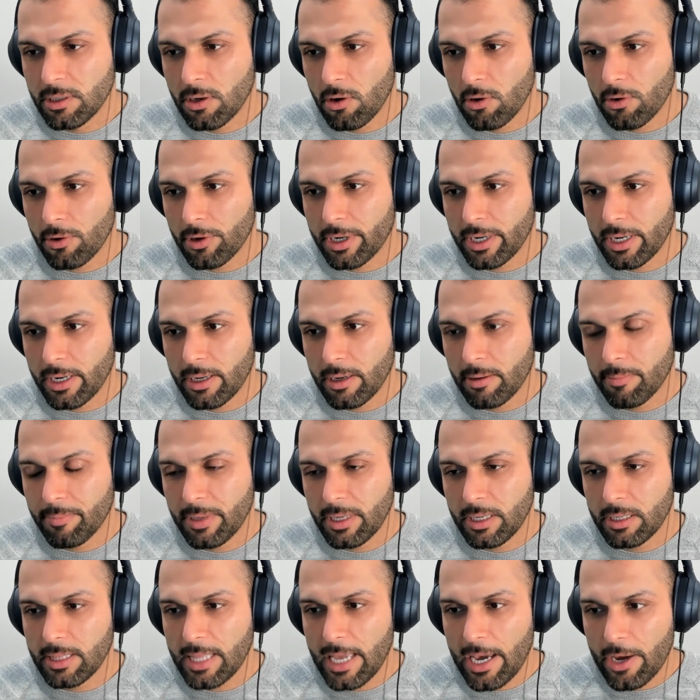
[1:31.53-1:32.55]
are going to
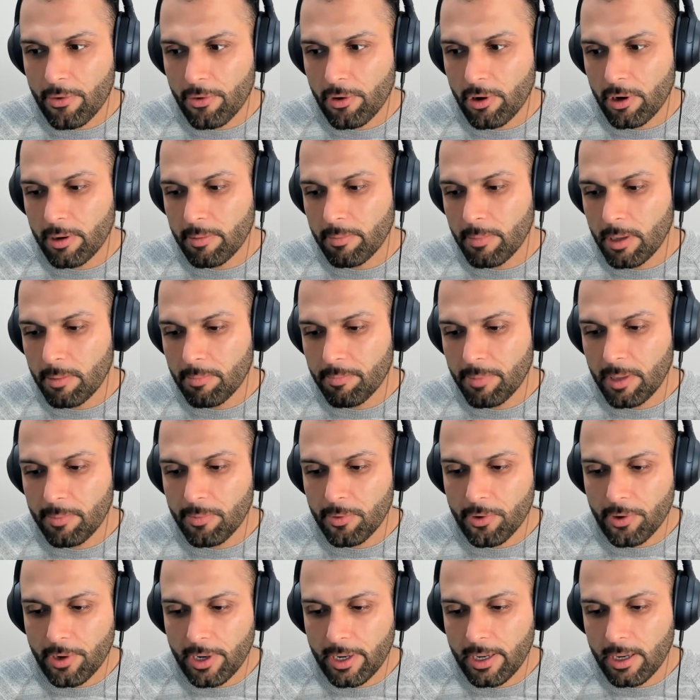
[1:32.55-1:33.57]
be louder, and, and people
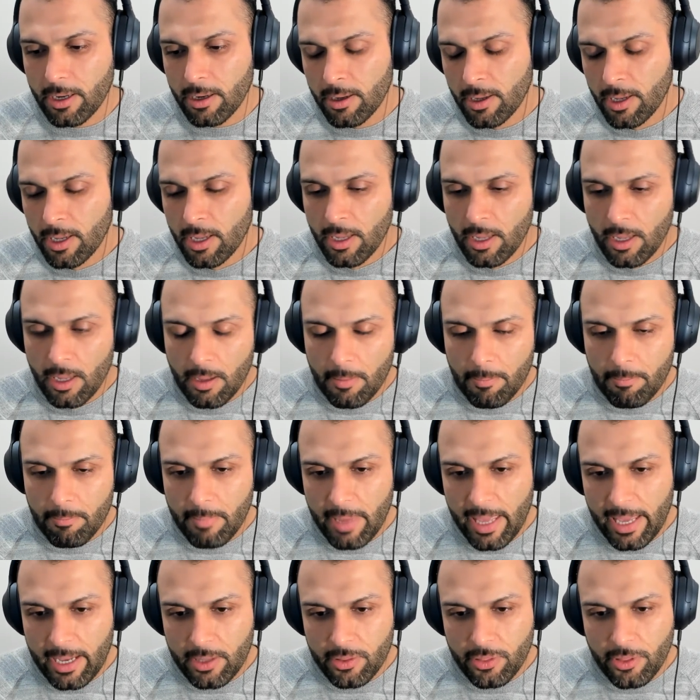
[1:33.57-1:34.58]
are going to
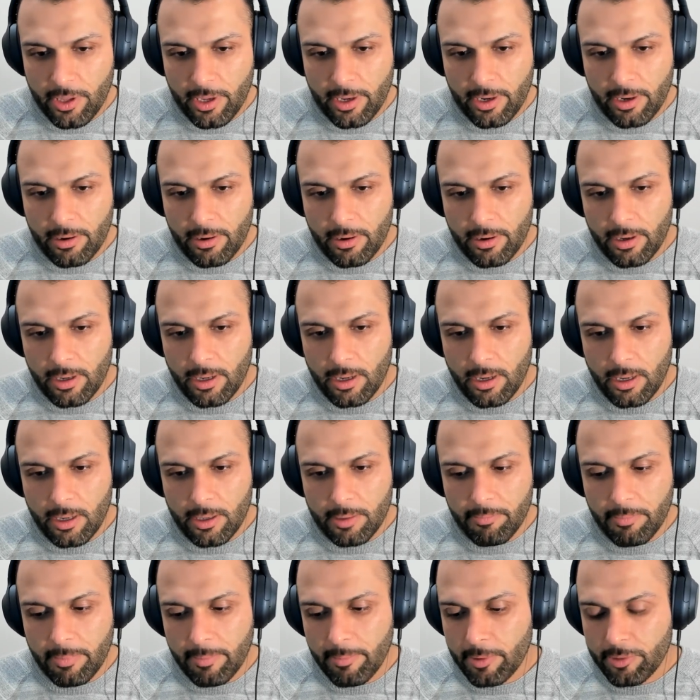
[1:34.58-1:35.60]
make their uh,
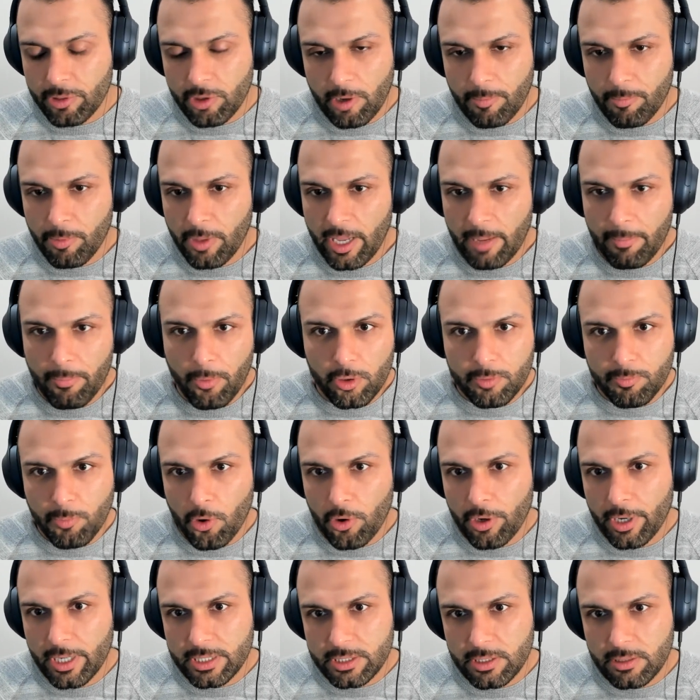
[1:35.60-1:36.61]
their play both
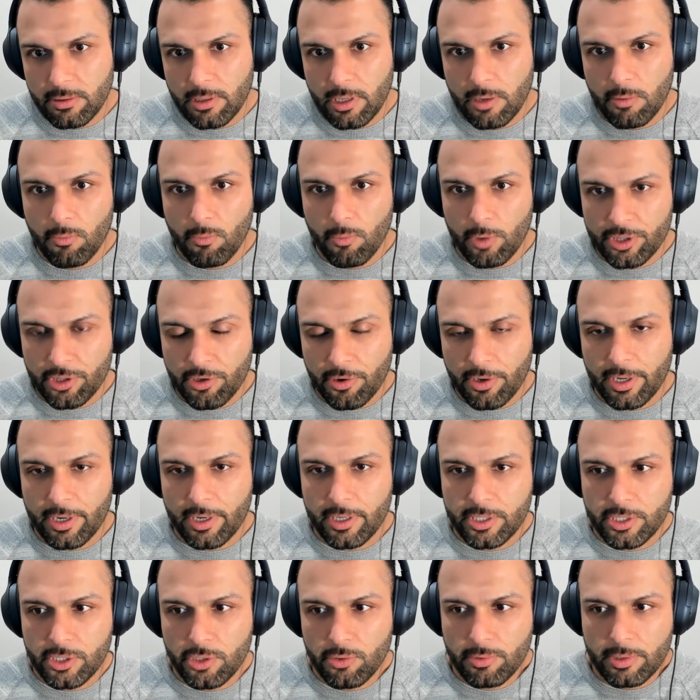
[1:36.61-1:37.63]
parties and, and what they're going to
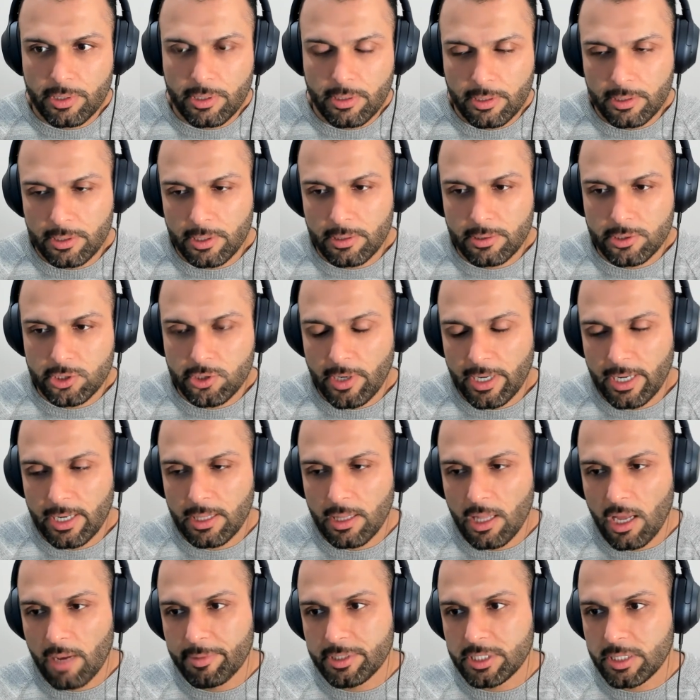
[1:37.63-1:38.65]
do and, and, try to
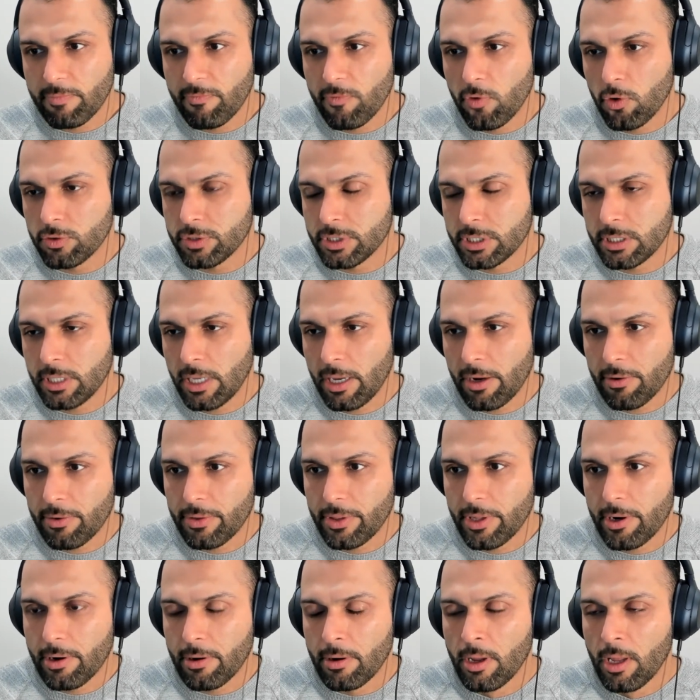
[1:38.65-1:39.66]
lobby some votes here and
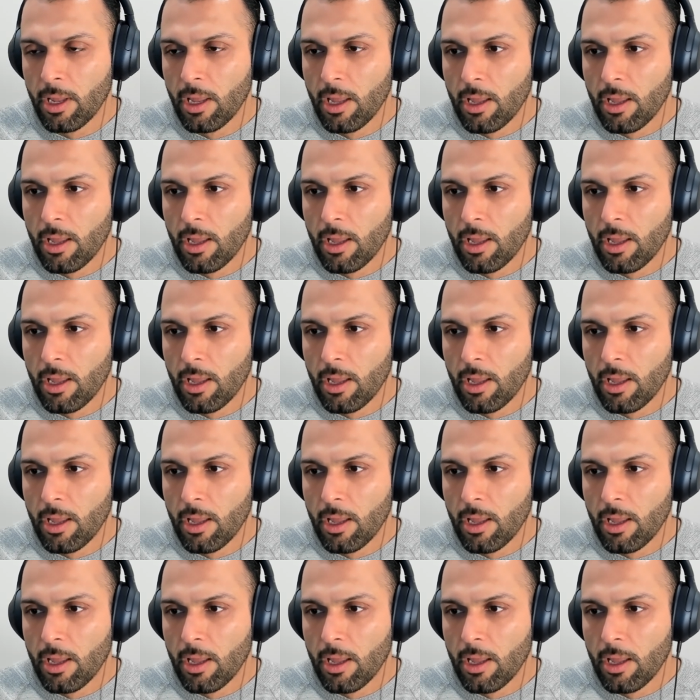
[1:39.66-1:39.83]
there.